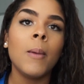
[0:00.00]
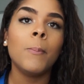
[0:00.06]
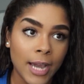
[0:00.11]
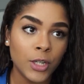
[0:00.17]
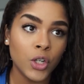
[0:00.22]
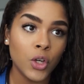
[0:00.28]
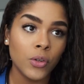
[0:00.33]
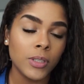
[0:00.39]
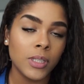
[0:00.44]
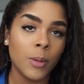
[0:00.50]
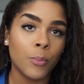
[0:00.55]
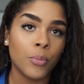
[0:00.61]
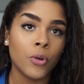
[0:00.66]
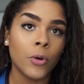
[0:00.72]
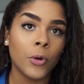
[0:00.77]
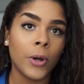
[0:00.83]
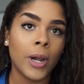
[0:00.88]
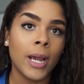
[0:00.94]
I know some
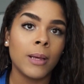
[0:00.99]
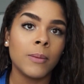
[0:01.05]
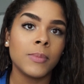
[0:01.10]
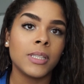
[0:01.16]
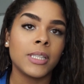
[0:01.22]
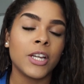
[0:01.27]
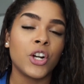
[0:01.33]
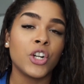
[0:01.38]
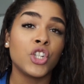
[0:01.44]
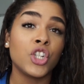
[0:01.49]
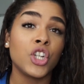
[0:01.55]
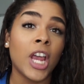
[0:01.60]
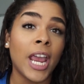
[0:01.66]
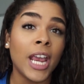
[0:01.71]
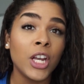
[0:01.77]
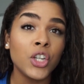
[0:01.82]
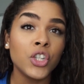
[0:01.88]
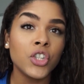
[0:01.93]
programs, they're
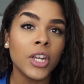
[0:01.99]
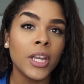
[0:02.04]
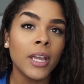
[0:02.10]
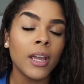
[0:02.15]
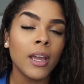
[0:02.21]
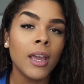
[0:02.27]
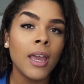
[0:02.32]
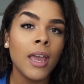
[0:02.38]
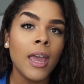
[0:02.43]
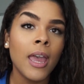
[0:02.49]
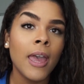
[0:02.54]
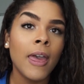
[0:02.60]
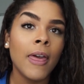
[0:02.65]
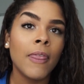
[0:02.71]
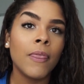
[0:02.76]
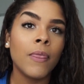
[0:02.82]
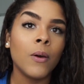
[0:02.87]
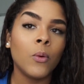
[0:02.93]
changing
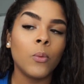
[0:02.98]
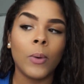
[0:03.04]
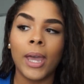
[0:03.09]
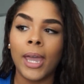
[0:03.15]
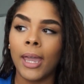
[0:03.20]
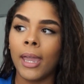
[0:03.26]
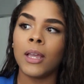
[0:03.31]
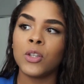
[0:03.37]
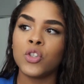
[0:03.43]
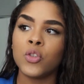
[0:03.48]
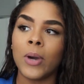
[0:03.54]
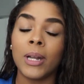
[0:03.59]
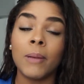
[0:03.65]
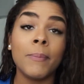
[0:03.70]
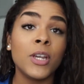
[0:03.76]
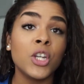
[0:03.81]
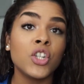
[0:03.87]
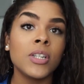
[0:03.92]
the way they do
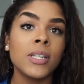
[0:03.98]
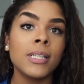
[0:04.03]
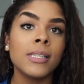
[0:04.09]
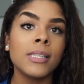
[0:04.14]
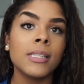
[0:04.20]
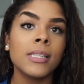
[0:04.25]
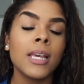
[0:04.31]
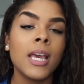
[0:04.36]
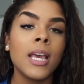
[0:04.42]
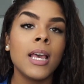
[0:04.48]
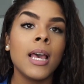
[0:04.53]
admissions.